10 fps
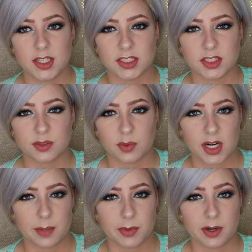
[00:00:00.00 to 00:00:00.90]
and this is
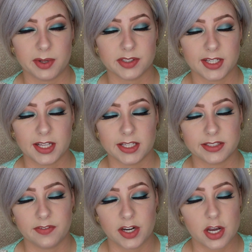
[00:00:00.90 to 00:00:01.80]
what I'm going to be using in
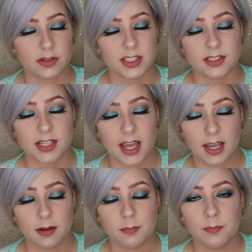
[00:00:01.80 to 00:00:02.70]
this video
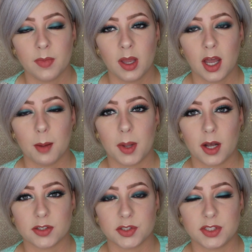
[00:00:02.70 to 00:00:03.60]
today. I
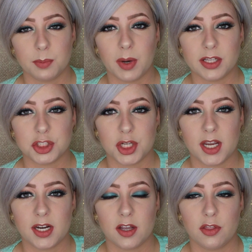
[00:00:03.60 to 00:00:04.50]
also did buy the
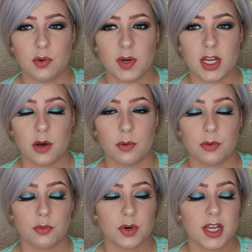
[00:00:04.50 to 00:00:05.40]
shade
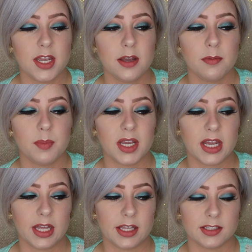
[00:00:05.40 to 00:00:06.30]
303
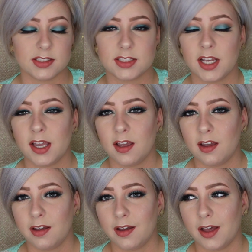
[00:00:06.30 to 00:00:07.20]
because
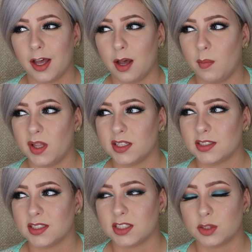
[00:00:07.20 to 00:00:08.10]

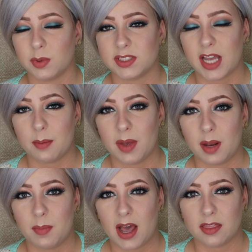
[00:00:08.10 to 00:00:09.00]
since this was at
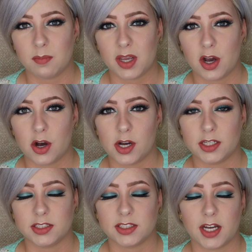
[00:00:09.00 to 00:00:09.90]
Bed Bath &
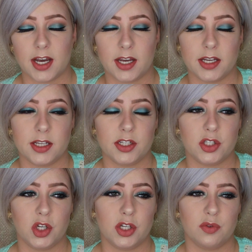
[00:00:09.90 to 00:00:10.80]
Beyond, I
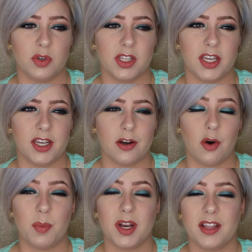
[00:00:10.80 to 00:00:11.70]
couldn't really
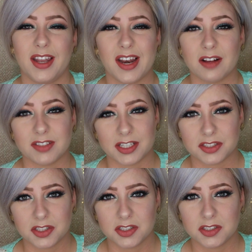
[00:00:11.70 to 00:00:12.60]
open it. They didn't have
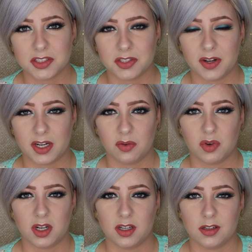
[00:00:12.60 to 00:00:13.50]
testers, so I didn't
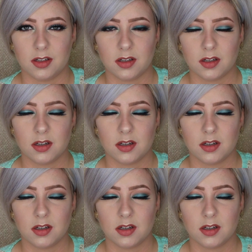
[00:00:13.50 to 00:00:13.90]
want to